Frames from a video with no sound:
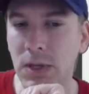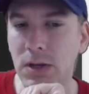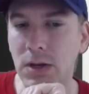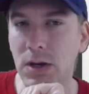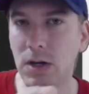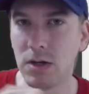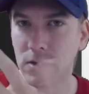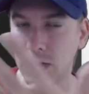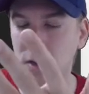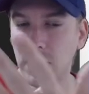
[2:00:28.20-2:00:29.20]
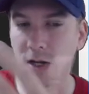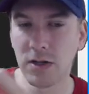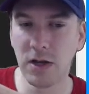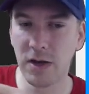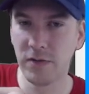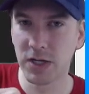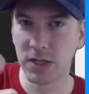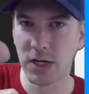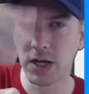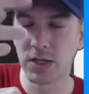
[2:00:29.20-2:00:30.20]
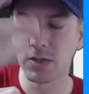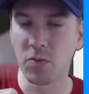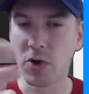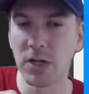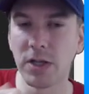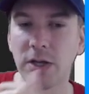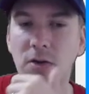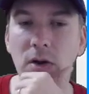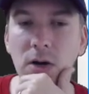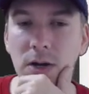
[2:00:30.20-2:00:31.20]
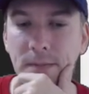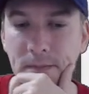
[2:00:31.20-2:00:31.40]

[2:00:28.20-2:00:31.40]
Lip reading: so that I could have like a dying sprite later on.